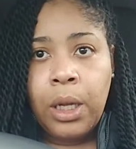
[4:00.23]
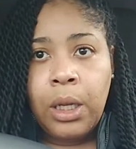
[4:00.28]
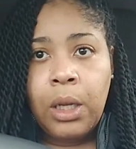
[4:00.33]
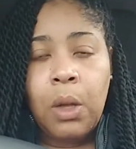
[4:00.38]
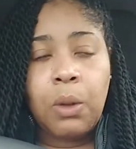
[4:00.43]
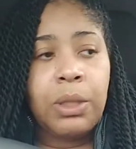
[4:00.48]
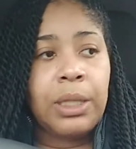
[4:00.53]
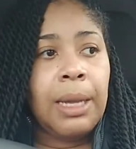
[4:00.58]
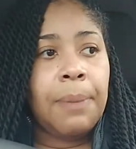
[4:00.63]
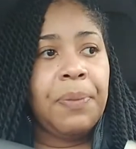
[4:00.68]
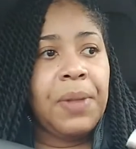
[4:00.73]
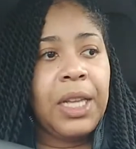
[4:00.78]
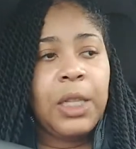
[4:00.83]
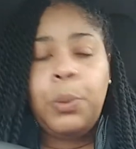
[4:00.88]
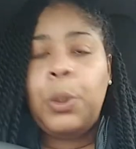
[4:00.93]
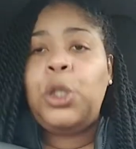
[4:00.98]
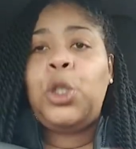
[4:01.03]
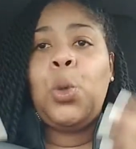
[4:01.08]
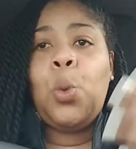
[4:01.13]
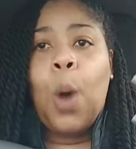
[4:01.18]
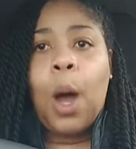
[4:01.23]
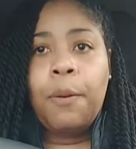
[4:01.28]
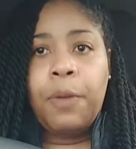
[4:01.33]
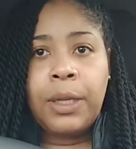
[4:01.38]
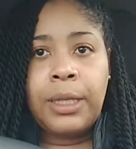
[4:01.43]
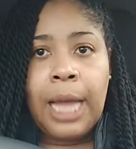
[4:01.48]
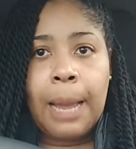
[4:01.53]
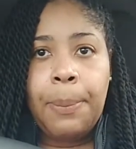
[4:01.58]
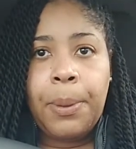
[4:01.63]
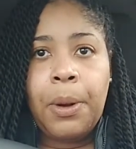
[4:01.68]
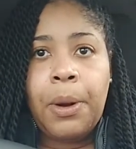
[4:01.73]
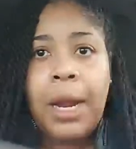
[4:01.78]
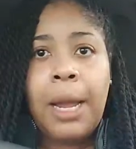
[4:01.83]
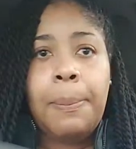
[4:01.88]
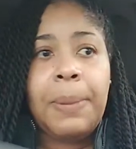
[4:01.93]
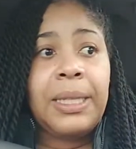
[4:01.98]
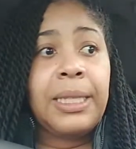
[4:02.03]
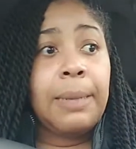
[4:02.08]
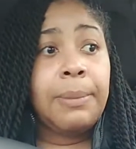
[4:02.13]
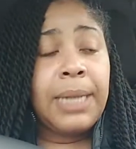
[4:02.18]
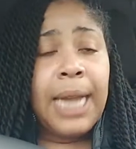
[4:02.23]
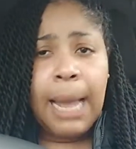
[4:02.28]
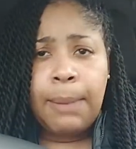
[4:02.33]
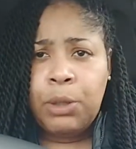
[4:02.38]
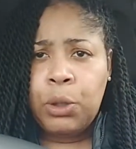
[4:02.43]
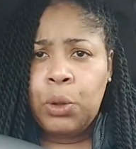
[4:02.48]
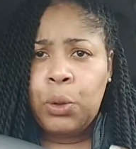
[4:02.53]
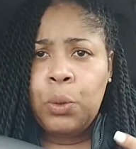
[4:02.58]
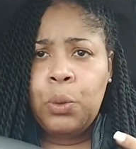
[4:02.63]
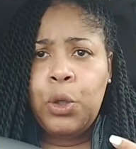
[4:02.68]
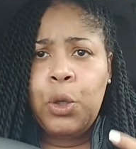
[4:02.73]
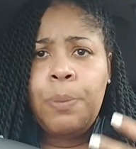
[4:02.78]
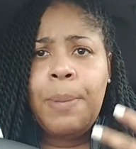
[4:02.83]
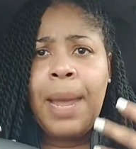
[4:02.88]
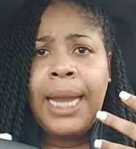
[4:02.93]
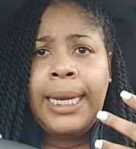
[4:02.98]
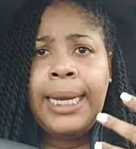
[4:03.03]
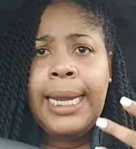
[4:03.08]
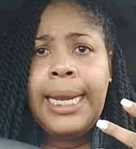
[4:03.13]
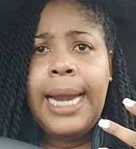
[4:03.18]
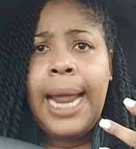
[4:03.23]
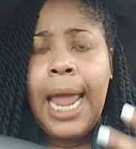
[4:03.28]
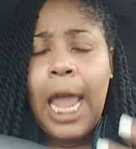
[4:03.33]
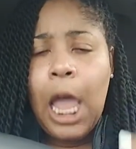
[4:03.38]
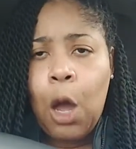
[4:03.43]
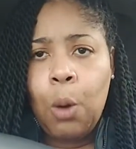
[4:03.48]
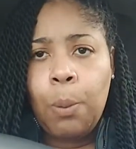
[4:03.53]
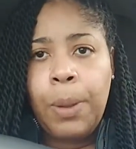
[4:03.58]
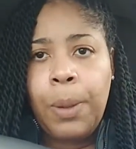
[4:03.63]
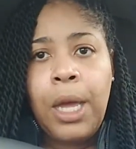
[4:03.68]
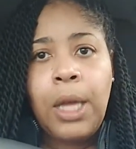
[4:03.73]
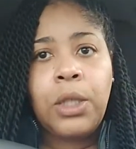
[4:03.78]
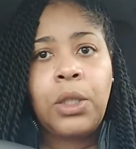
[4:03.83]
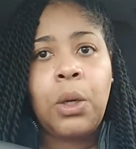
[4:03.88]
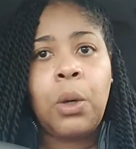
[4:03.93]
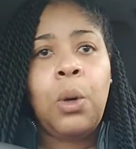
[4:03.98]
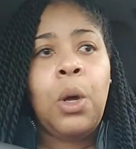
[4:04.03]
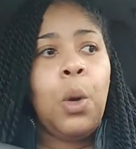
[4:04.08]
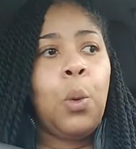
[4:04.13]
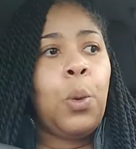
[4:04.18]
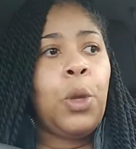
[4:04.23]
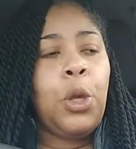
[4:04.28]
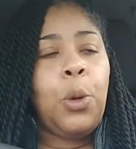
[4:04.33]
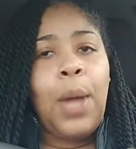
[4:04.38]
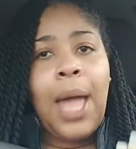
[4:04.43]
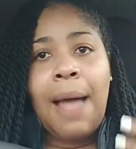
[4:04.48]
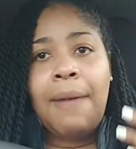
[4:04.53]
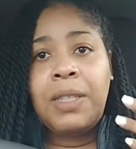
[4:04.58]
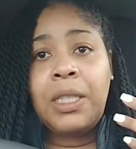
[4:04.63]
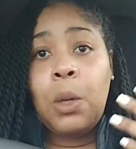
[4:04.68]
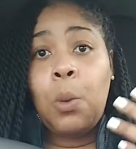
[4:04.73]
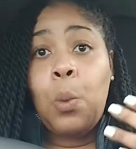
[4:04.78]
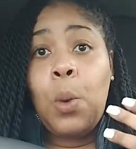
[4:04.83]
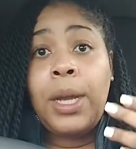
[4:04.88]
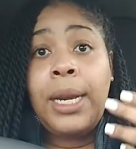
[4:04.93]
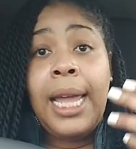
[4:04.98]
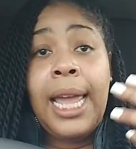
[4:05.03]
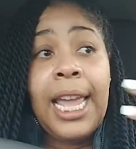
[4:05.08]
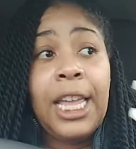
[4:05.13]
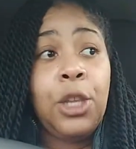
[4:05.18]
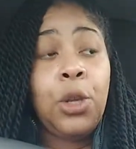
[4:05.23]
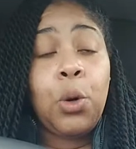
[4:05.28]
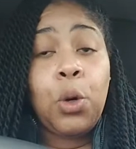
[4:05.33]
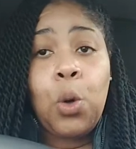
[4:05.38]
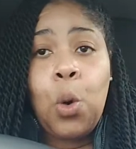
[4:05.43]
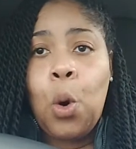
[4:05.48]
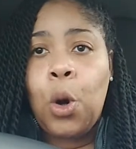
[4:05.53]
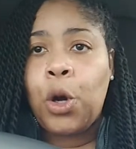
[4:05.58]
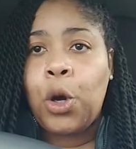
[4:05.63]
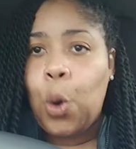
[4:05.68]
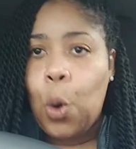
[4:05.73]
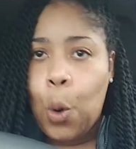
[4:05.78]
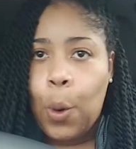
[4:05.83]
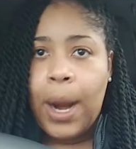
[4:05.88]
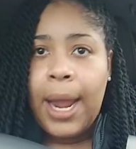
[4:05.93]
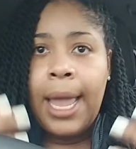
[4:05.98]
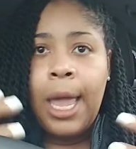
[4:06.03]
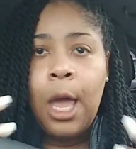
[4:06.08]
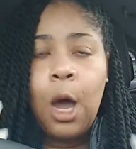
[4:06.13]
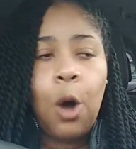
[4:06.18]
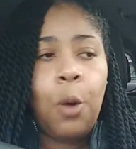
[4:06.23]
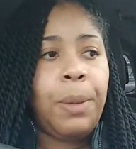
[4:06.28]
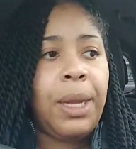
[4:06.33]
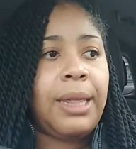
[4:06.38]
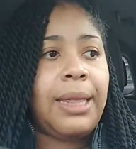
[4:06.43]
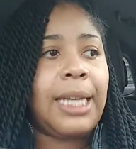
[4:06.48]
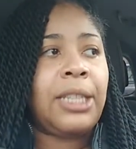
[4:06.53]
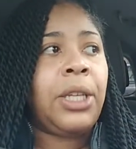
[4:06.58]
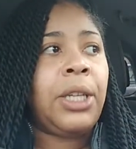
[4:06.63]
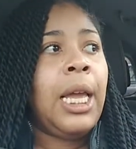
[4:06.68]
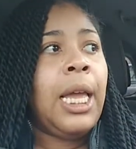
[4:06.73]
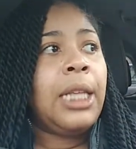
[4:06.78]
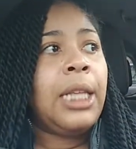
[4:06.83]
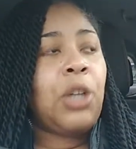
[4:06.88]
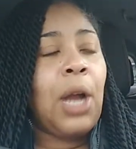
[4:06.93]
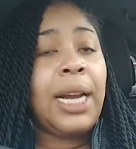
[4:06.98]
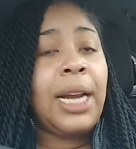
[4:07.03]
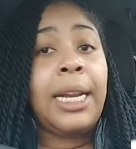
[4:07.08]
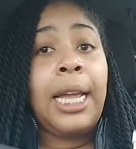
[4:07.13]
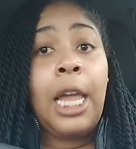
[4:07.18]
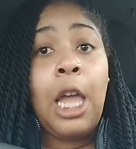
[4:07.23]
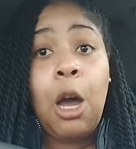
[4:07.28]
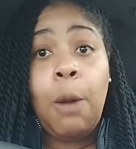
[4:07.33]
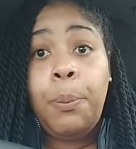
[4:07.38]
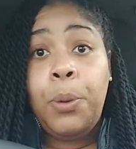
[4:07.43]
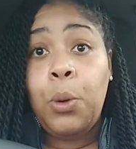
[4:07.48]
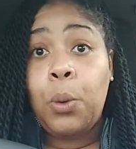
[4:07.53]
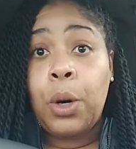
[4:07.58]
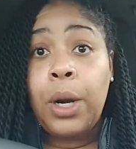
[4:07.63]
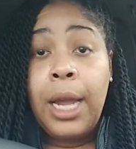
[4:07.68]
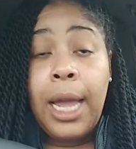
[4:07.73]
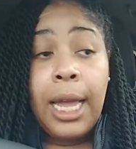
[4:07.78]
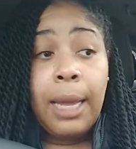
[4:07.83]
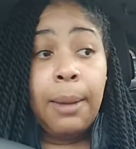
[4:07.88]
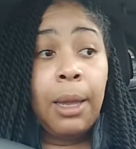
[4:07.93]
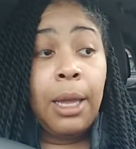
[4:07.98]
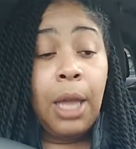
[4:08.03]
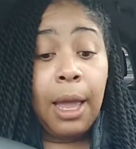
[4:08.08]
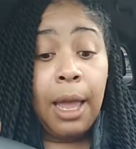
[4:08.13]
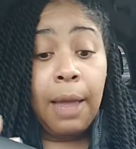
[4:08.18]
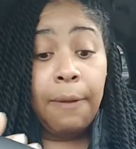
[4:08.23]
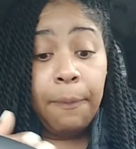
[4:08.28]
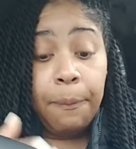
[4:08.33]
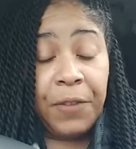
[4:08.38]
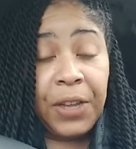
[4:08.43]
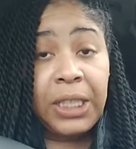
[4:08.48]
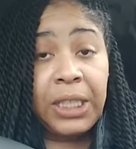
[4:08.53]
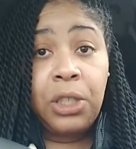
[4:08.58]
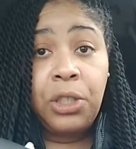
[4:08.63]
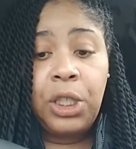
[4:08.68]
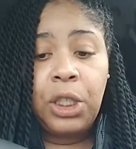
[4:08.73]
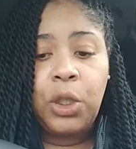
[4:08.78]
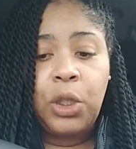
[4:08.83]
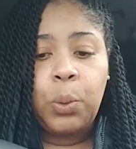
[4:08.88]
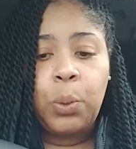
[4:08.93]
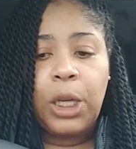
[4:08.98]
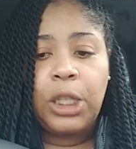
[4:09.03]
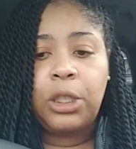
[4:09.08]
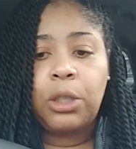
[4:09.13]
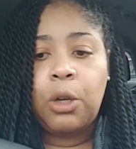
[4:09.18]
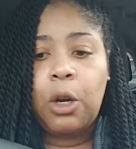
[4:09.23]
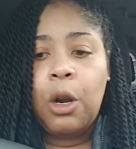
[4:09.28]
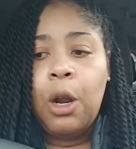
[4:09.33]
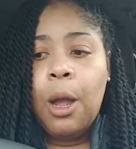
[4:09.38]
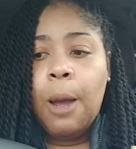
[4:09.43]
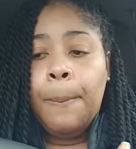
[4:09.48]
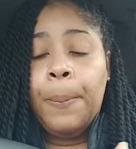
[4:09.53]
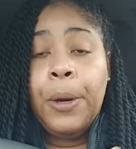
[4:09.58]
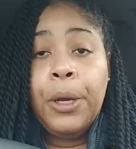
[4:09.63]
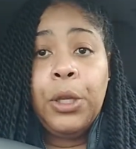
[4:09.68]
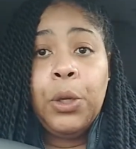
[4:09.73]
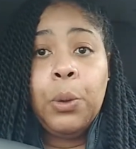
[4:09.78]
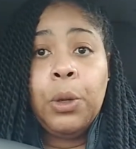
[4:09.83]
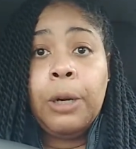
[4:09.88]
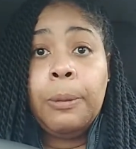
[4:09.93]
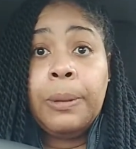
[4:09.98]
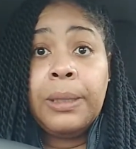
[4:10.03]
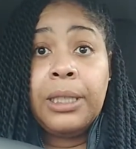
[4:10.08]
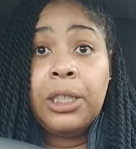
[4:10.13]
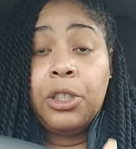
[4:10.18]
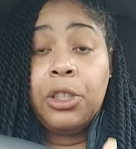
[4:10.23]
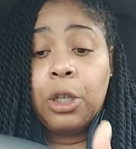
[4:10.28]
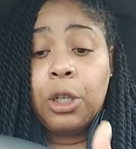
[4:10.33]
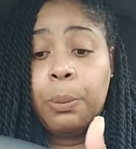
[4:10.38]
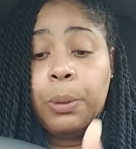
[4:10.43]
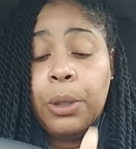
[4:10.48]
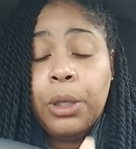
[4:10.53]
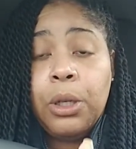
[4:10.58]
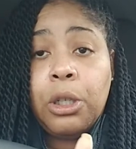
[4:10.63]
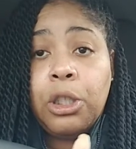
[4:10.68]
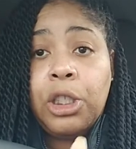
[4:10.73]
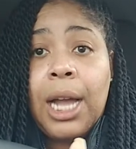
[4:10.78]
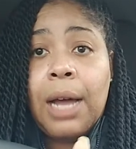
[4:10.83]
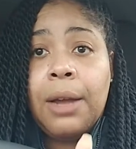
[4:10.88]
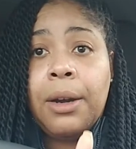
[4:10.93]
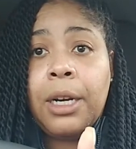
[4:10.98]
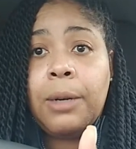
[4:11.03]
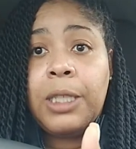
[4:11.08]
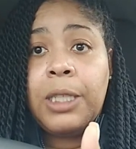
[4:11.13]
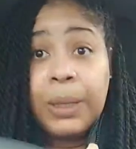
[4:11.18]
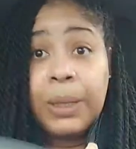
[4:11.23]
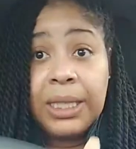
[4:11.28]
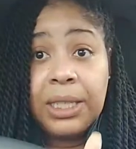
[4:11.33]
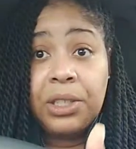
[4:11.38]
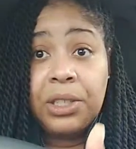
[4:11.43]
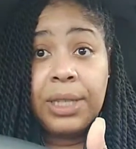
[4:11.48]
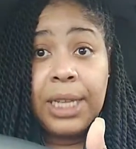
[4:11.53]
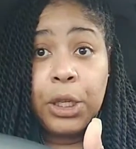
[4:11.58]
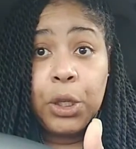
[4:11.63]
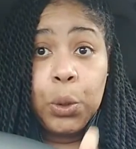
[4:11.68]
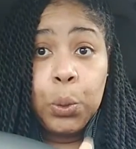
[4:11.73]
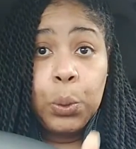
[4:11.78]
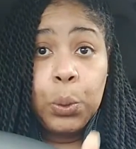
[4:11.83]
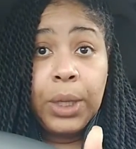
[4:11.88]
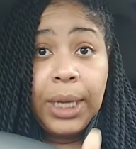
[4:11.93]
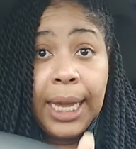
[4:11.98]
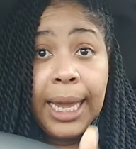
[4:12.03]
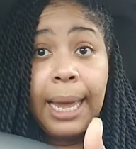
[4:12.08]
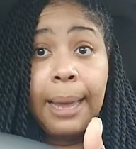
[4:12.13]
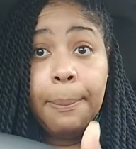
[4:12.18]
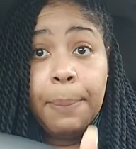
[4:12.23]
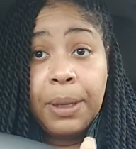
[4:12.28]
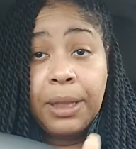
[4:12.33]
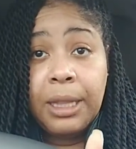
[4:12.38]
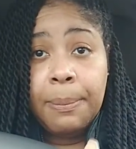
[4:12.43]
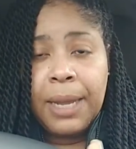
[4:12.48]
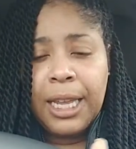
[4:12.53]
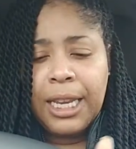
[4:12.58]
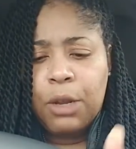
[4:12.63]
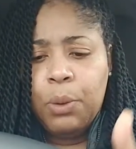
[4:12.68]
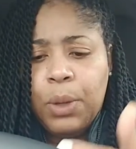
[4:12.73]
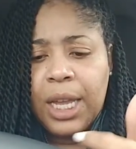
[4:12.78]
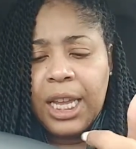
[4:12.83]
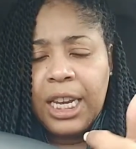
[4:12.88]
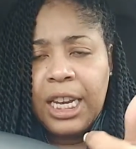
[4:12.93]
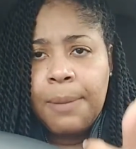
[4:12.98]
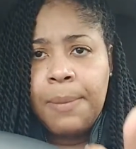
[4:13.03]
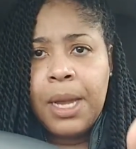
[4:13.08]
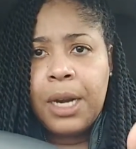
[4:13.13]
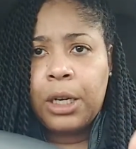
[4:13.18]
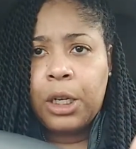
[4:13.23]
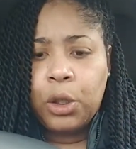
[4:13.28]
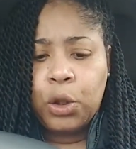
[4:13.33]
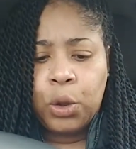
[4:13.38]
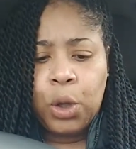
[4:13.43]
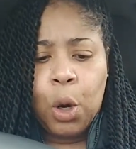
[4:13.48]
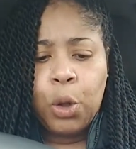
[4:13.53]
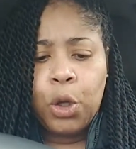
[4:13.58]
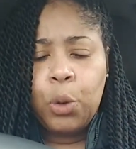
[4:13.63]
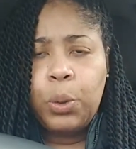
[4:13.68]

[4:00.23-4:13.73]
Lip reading: Some things we do off the top of your head, but sometimes you may need help. So when you have someone in your corner or a helpmeet that's trying to help you or fix a situation or put you in a position or put your child in a position that you can't put them in, you getting them under control.